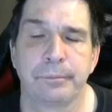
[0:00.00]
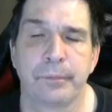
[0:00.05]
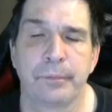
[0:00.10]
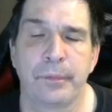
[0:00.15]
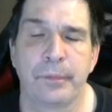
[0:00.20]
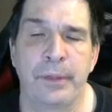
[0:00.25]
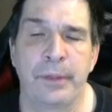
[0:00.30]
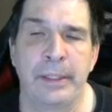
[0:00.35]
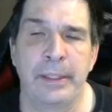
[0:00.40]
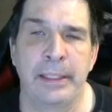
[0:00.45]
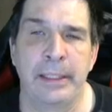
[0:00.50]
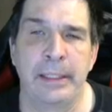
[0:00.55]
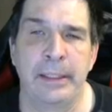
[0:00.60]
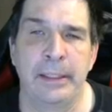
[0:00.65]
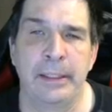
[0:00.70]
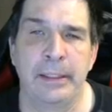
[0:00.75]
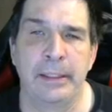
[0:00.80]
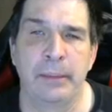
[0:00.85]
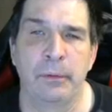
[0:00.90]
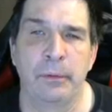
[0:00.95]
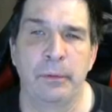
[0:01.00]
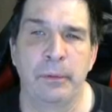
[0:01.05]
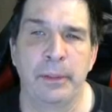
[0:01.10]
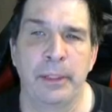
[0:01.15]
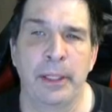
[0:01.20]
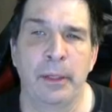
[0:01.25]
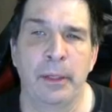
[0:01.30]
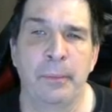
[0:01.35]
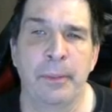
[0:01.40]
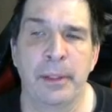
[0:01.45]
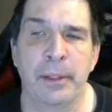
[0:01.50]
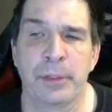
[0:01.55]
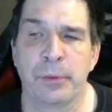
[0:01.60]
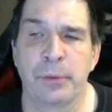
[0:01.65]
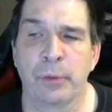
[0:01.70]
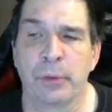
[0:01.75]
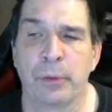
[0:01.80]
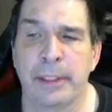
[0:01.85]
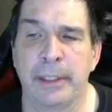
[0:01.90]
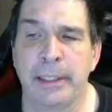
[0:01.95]
the yellow belts
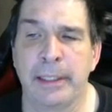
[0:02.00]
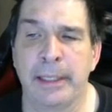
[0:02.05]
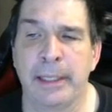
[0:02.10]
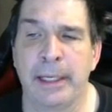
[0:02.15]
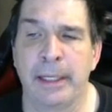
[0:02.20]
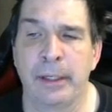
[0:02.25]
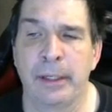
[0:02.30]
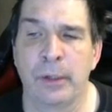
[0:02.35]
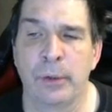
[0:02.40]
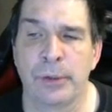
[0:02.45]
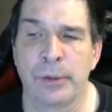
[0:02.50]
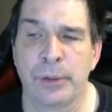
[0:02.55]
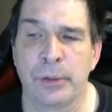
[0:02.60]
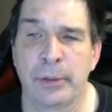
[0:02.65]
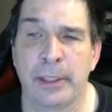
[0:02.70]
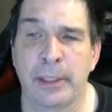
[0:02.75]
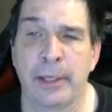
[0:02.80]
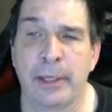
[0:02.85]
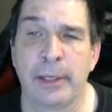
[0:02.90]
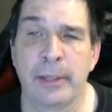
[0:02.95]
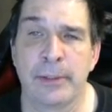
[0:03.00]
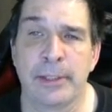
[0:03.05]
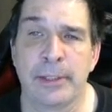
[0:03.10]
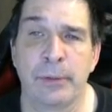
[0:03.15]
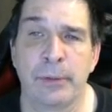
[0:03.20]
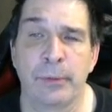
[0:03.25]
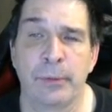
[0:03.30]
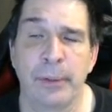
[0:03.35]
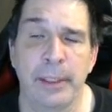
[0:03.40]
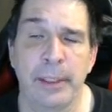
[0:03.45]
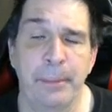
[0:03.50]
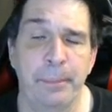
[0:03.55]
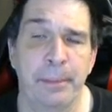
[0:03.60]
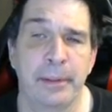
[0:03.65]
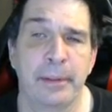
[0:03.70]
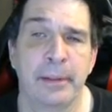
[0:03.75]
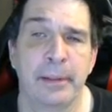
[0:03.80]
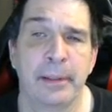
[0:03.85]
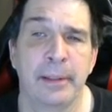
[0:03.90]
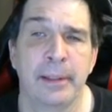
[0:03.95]
working on also the guard outside reap.
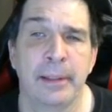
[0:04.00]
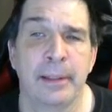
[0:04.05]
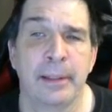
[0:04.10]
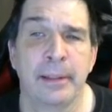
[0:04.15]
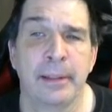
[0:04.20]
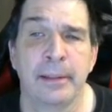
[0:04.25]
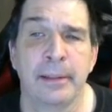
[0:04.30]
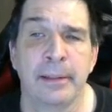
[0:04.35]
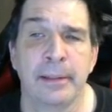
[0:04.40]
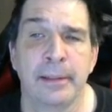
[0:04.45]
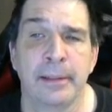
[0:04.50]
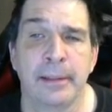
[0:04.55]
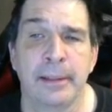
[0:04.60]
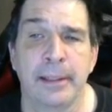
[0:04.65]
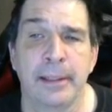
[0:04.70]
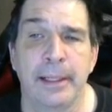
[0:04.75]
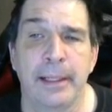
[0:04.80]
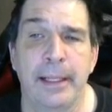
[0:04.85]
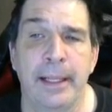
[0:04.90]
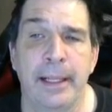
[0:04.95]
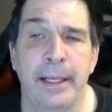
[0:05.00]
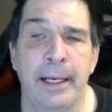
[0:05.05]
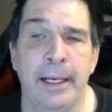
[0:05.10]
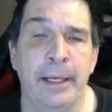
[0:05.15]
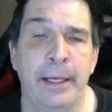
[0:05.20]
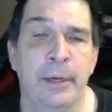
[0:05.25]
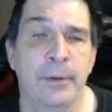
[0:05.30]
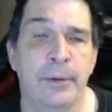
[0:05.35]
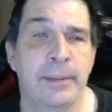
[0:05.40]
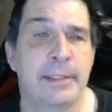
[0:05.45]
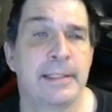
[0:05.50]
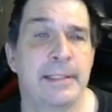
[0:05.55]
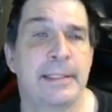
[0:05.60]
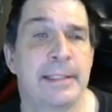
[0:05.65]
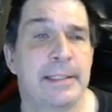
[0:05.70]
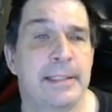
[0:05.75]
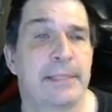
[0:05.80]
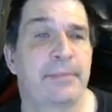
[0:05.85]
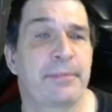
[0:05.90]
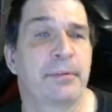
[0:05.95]
And I know since
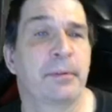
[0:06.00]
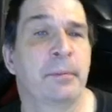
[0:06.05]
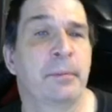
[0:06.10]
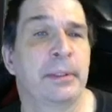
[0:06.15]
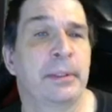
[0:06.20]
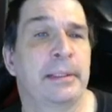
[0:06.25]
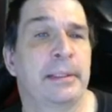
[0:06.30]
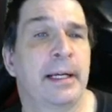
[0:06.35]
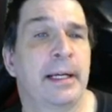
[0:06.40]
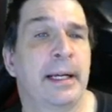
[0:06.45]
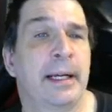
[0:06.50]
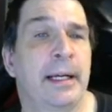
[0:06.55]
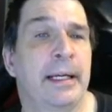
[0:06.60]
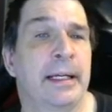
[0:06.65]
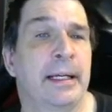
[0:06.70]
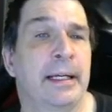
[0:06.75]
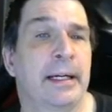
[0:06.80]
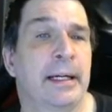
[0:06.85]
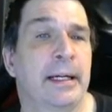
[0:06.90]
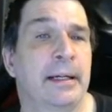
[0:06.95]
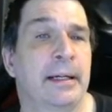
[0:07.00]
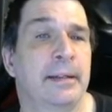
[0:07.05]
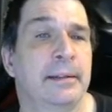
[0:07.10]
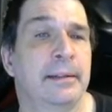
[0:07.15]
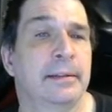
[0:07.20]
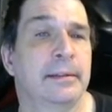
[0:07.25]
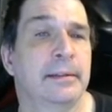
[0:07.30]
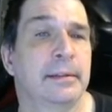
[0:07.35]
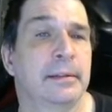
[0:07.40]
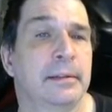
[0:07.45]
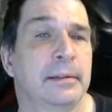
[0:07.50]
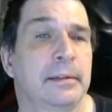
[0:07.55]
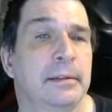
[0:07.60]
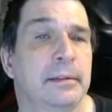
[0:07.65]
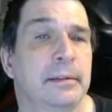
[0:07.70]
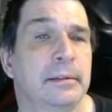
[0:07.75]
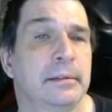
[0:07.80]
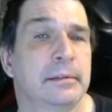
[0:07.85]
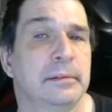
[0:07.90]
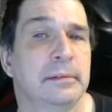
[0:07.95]
this is for Muay Thai
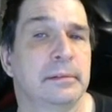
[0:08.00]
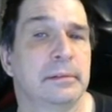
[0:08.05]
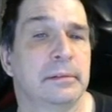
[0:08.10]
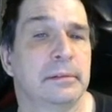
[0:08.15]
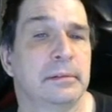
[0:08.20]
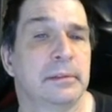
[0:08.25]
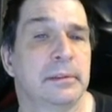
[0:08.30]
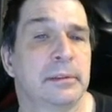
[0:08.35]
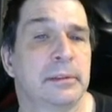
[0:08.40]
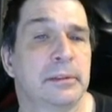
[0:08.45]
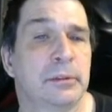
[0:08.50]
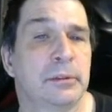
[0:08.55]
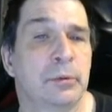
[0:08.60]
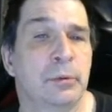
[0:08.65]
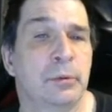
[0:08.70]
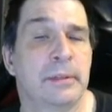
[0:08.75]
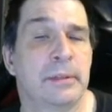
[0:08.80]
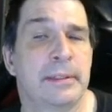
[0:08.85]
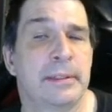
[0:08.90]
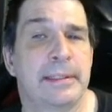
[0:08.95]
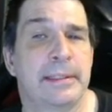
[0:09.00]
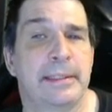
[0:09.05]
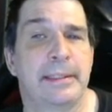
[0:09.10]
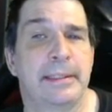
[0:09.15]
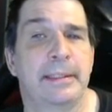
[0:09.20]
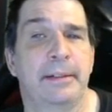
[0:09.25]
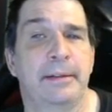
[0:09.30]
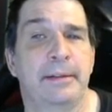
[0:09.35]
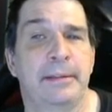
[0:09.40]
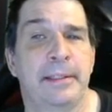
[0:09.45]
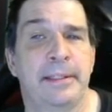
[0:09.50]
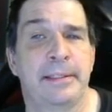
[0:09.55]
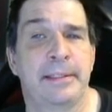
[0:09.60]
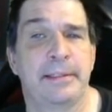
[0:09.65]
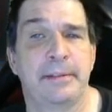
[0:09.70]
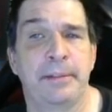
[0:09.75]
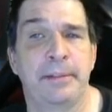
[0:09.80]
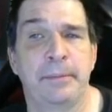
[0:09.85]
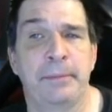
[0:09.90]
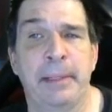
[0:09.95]
schools,
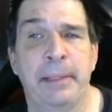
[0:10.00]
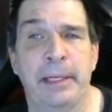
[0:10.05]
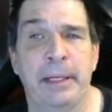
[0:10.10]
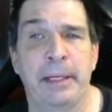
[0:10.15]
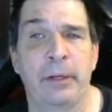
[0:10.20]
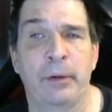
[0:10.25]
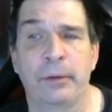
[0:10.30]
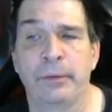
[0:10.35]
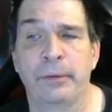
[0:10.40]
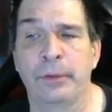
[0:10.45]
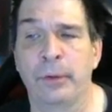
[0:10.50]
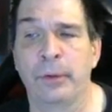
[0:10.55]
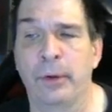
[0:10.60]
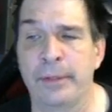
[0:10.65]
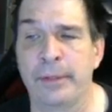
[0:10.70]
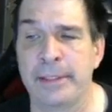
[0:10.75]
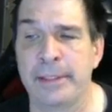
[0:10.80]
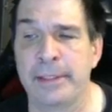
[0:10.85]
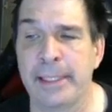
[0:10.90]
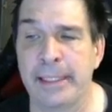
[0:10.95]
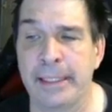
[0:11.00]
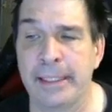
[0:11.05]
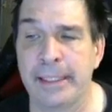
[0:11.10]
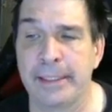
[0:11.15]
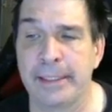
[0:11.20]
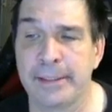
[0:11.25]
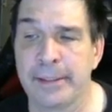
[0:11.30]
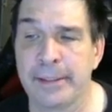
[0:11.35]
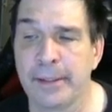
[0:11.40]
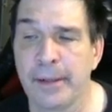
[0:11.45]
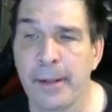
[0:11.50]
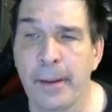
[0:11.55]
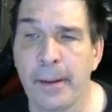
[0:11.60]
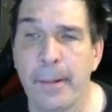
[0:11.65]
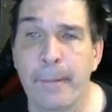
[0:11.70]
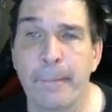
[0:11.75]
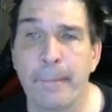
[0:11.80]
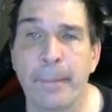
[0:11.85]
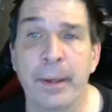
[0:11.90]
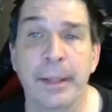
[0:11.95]
this you might not know all these techniques,
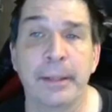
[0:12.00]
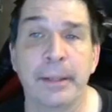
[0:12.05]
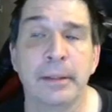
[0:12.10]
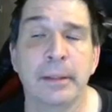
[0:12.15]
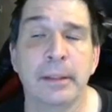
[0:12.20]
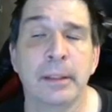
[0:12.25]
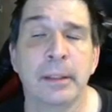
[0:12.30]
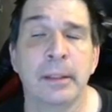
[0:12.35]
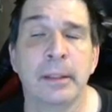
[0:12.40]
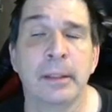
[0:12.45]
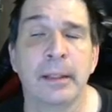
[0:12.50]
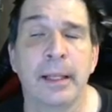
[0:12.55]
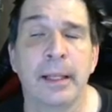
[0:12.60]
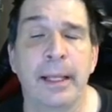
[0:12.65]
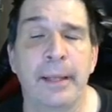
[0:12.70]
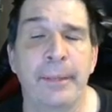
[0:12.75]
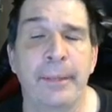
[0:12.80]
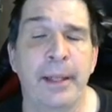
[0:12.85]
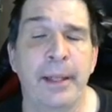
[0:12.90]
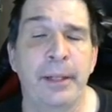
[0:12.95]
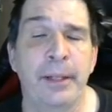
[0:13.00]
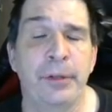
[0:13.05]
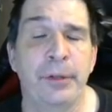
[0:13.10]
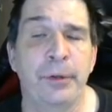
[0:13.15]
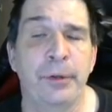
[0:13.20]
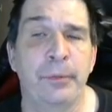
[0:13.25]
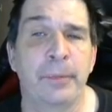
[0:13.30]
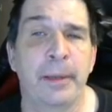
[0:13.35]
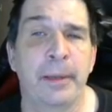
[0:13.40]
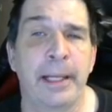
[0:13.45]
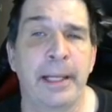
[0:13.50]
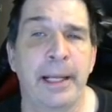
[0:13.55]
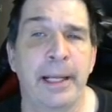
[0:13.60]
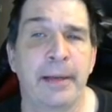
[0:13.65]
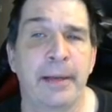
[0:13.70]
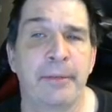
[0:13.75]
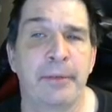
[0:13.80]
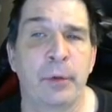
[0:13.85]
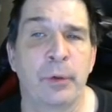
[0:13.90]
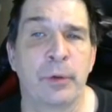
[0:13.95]
but and then you might
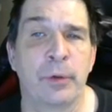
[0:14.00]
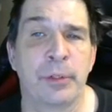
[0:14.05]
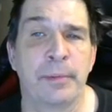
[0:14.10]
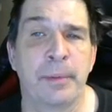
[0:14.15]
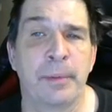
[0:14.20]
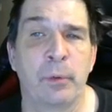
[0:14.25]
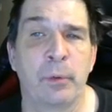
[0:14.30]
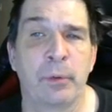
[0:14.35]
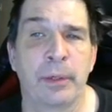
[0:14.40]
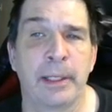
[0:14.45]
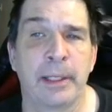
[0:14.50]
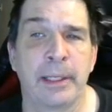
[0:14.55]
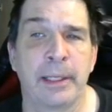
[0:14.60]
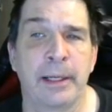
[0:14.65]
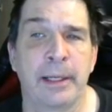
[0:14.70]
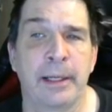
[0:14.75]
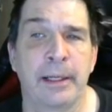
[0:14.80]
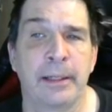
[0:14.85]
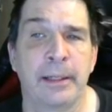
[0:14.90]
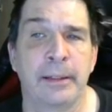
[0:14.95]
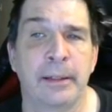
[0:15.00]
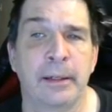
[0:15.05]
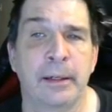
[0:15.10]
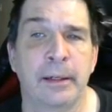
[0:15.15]
have the orange belt working on